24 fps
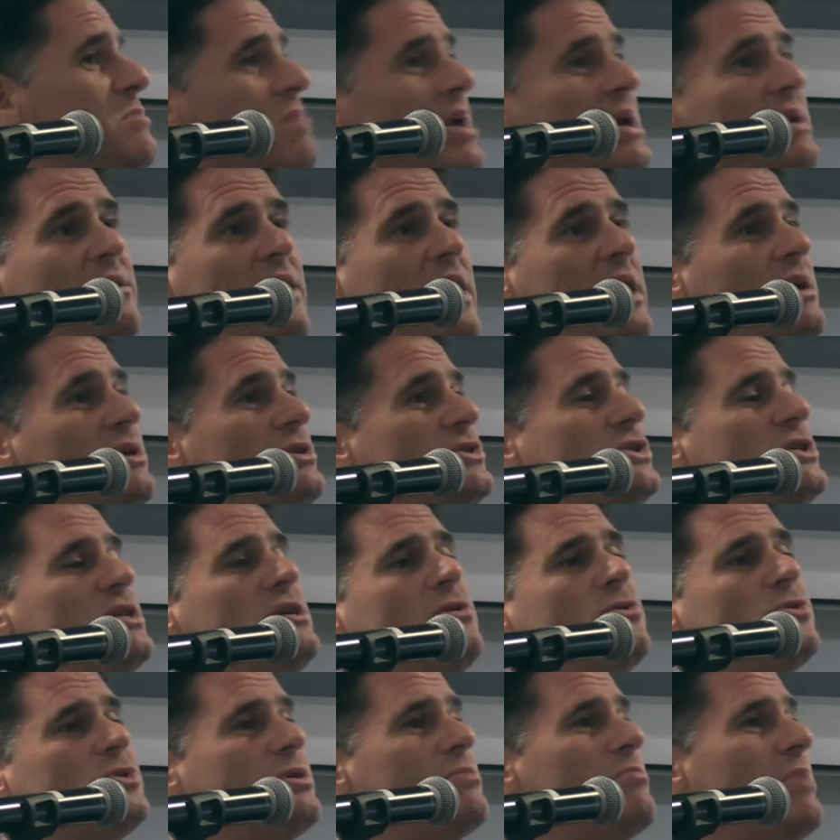It may take us
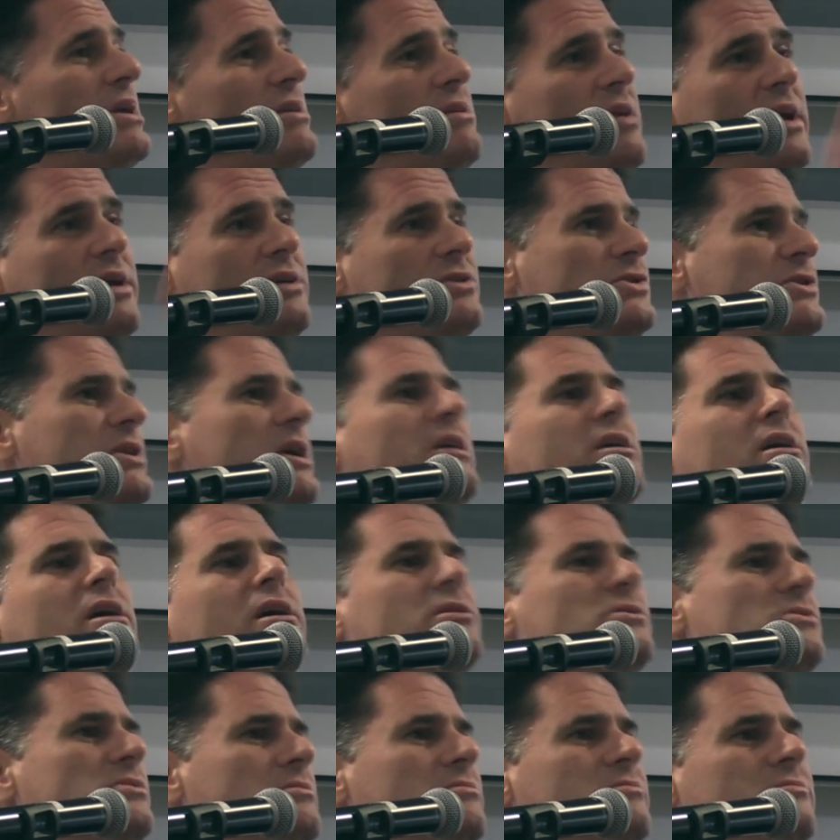years, it may take us
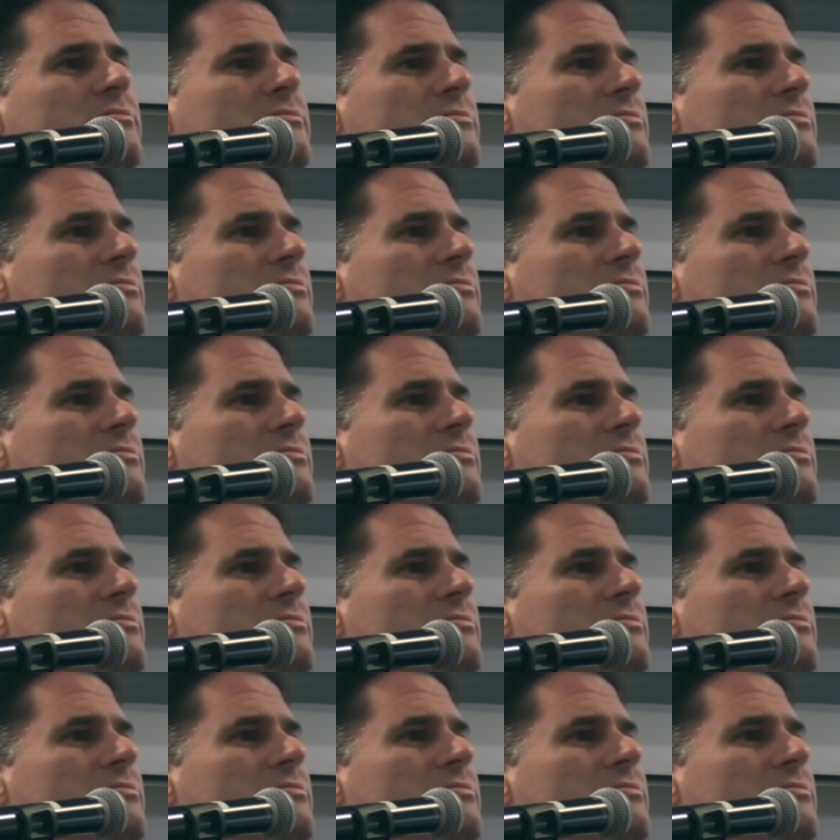decades,